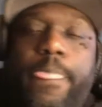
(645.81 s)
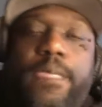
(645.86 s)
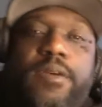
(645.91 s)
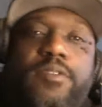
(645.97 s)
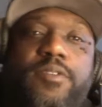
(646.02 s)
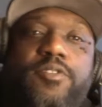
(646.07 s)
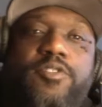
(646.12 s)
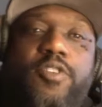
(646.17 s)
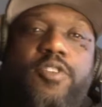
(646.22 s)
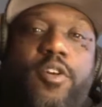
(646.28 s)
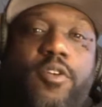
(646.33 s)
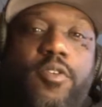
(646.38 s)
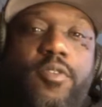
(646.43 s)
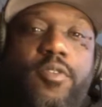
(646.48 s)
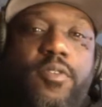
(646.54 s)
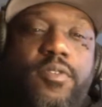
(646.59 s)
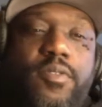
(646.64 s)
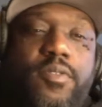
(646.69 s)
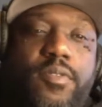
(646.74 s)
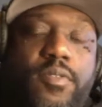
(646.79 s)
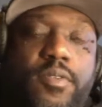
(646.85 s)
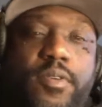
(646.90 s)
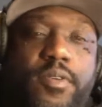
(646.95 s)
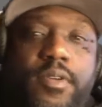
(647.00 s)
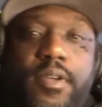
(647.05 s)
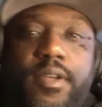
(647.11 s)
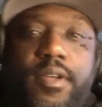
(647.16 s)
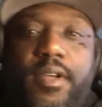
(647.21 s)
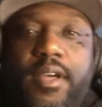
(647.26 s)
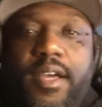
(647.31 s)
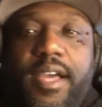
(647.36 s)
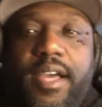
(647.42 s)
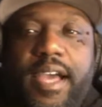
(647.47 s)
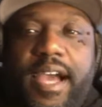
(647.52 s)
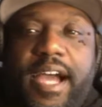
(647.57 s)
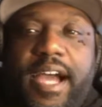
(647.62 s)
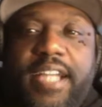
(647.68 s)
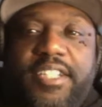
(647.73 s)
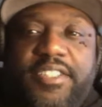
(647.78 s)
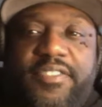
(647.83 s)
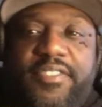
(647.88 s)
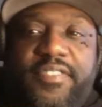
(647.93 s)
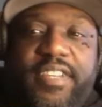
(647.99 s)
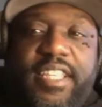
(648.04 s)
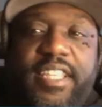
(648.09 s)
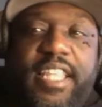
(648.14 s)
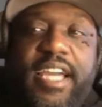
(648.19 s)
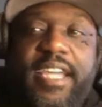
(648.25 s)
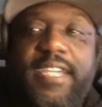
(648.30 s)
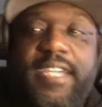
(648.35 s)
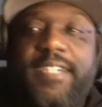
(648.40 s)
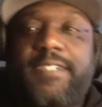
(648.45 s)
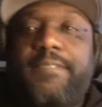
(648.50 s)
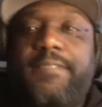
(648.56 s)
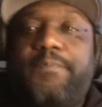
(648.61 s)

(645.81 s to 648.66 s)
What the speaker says: So I just feel like